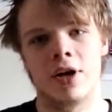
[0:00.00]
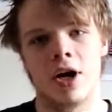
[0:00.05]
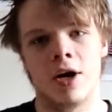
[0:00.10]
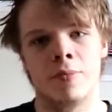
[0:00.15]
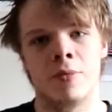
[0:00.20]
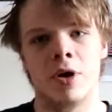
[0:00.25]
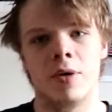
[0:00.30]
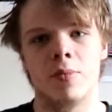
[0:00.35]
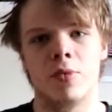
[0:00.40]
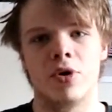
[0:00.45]

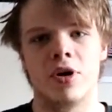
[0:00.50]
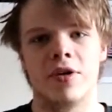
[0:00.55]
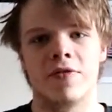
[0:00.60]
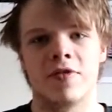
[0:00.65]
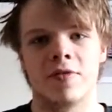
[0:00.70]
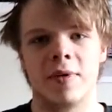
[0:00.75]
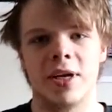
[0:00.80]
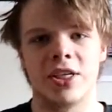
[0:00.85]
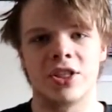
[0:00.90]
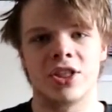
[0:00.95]
I'll put more
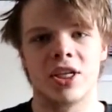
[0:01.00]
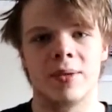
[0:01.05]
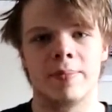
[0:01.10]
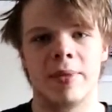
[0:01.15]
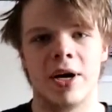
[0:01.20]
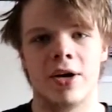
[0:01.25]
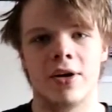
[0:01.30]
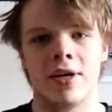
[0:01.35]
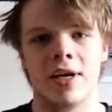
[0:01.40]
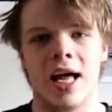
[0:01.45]
information
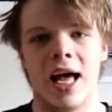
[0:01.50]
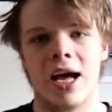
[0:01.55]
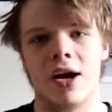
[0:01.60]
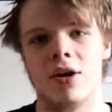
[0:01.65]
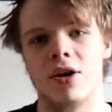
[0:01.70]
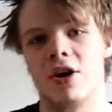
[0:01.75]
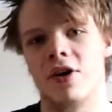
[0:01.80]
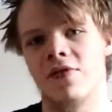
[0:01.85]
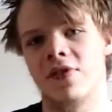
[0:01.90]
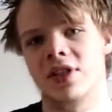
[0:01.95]
about it. I
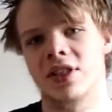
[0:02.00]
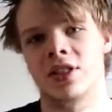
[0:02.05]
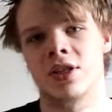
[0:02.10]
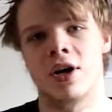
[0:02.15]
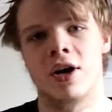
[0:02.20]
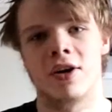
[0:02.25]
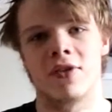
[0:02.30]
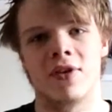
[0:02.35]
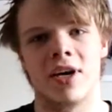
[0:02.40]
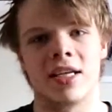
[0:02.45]
don't know if it's
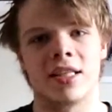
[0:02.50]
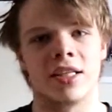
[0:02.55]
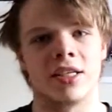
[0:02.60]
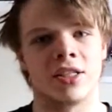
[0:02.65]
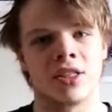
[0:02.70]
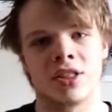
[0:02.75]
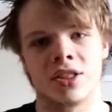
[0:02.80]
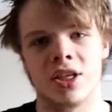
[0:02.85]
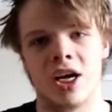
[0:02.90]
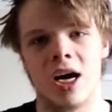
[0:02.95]
called the
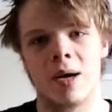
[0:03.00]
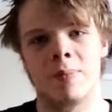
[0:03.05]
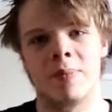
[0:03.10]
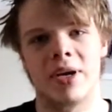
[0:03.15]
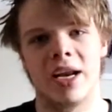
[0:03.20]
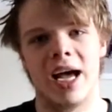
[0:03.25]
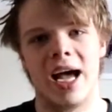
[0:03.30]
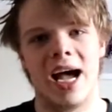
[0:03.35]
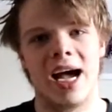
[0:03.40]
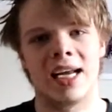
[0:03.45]
Stop
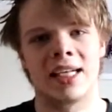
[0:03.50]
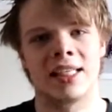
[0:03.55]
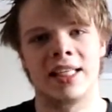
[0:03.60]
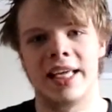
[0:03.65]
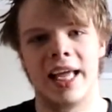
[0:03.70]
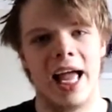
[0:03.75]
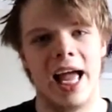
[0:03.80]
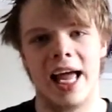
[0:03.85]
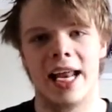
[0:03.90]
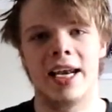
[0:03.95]
It Act,
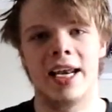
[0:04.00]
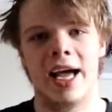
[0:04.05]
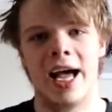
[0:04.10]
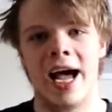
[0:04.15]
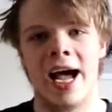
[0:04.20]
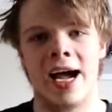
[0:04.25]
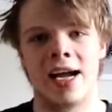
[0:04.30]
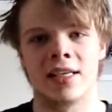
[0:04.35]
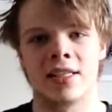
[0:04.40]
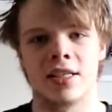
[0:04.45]
the End
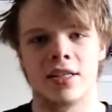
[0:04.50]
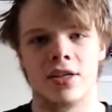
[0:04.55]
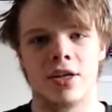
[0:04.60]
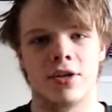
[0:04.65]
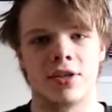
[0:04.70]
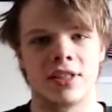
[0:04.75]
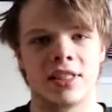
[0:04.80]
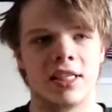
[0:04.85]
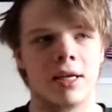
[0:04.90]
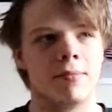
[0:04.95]
Act.
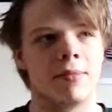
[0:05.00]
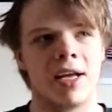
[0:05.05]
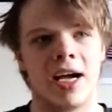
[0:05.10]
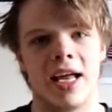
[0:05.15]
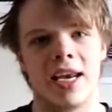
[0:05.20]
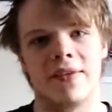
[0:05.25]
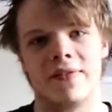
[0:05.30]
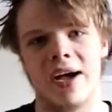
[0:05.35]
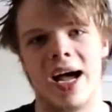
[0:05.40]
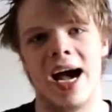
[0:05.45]
There's some
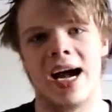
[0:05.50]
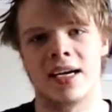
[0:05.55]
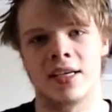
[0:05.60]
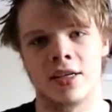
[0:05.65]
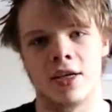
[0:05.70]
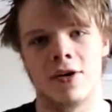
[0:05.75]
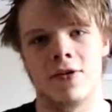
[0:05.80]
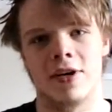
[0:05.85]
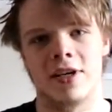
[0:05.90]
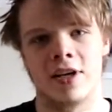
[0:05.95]
kind of act
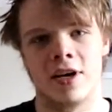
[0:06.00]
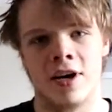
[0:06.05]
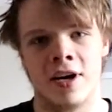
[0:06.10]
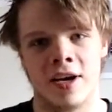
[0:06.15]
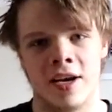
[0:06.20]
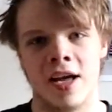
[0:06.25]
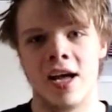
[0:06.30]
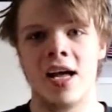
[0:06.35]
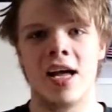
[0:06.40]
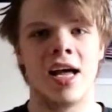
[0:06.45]
going
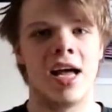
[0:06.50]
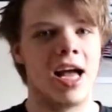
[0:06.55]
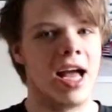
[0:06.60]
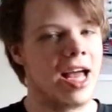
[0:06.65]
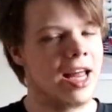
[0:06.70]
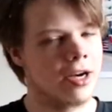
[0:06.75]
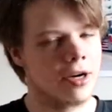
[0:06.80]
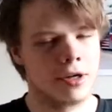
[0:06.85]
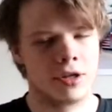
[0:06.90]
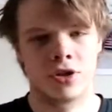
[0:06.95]
on,
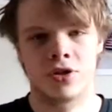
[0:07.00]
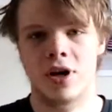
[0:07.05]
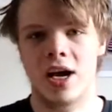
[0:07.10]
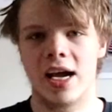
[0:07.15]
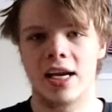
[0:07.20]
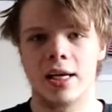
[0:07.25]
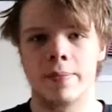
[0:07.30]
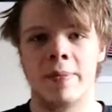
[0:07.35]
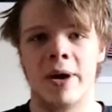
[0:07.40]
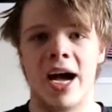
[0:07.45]
and they're
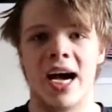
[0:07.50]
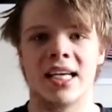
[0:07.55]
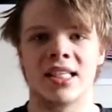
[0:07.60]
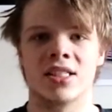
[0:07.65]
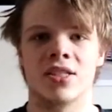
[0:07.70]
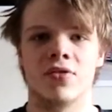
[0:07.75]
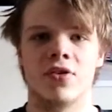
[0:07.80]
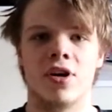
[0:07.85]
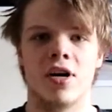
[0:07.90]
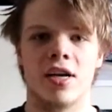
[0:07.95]
trying to
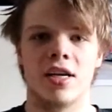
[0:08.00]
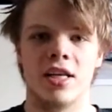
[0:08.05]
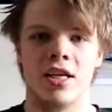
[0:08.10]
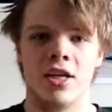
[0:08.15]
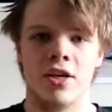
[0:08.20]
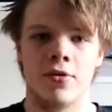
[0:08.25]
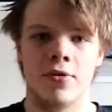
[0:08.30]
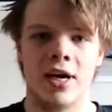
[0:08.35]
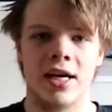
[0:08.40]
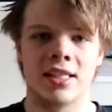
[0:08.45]
pass a law in the
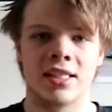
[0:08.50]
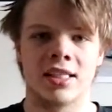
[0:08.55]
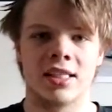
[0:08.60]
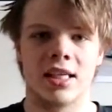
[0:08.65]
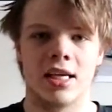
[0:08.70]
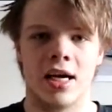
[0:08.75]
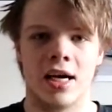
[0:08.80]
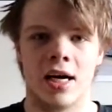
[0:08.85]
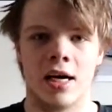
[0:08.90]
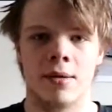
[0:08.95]
US
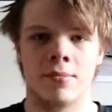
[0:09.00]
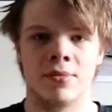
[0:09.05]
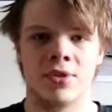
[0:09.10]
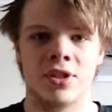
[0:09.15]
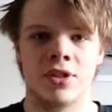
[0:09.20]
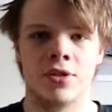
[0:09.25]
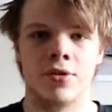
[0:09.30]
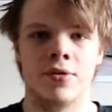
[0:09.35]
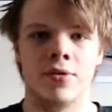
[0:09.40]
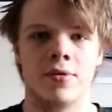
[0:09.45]

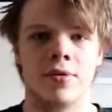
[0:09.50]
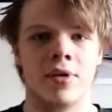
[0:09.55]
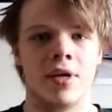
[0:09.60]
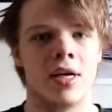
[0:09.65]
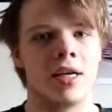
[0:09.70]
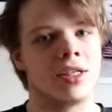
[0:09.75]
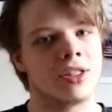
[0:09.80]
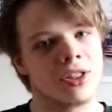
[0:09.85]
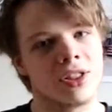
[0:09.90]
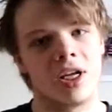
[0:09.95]
to
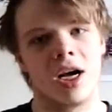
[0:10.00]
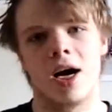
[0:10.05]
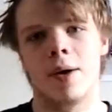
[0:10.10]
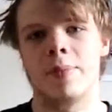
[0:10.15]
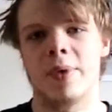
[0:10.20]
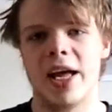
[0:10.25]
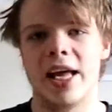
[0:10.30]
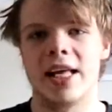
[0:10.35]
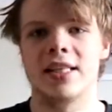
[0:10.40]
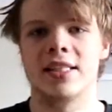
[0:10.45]

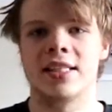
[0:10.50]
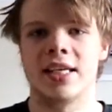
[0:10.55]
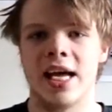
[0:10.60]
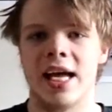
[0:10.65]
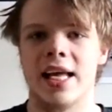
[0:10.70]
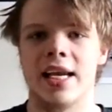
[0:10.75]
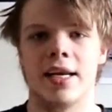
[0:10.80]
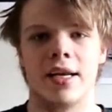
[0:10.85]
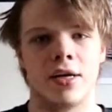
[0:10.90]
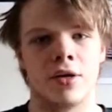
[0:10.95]
stop
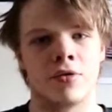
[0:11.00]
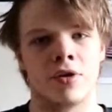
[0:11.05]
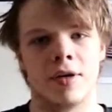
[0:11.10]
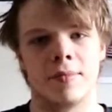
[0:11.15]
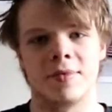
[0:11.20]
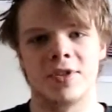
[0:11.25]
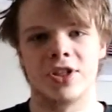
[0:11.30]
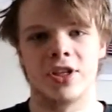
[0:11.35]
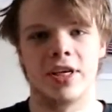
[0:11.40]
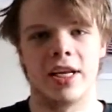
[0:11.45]
end-to-end
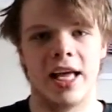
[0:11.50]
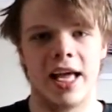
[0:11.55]
encryption.